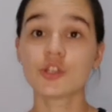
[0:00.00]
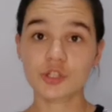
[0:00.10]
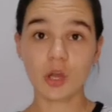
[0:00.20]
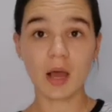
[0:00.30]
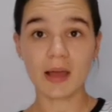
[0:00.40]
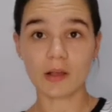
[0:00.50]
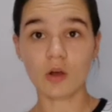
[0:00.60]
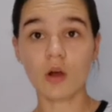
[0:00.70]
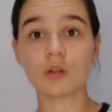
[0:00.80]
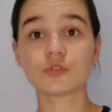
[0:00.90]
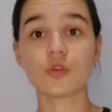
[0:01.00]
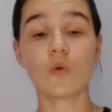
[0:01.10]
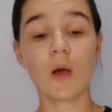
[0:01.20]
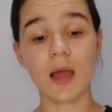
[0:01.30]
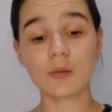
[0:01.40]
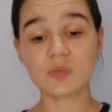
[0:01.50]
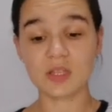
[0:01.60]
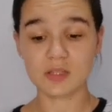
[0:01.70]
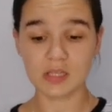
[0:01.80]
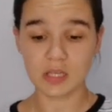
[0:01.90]
so I can't, or I'm
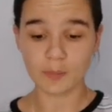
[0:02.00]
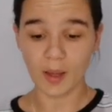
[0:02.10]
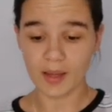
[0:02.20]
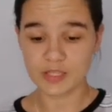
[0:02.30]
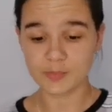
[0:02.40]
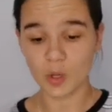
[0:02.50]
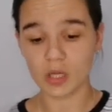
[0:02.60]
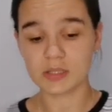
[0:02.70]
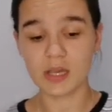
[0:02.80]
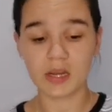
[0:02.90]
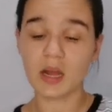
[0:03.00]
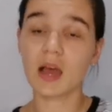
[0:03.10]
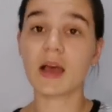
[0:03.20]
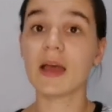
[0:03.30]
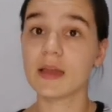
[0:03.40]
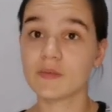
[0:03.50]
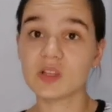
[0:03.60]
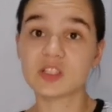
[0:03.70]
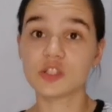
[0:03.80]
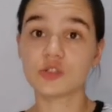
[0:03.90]
sitting in my spot and
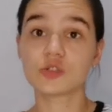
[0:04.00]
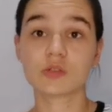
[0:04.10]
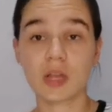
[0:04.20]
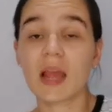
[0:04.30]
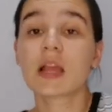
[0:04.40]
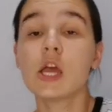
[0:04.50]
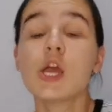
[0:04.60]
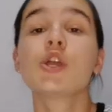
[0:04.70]
this is like,